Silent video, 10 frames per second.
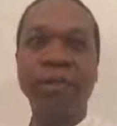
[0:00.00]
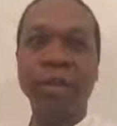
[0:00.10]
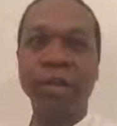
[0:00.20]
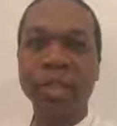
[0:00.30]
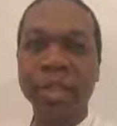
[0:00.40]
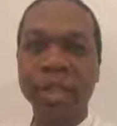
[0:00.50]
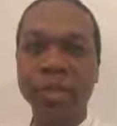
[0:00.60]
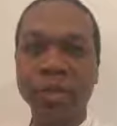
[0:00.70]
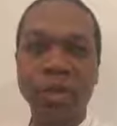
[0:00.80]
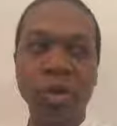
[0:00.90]
energy that
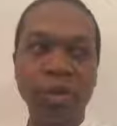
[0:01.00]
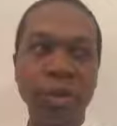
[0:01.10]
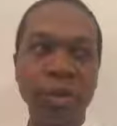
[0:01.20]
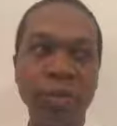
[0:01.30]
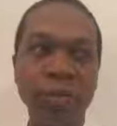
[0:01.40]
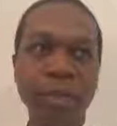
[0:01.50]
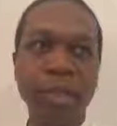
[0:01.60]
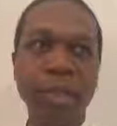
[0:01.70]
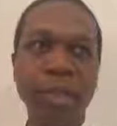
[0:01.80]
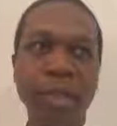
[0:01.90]
you're currently
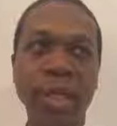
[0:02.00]
using.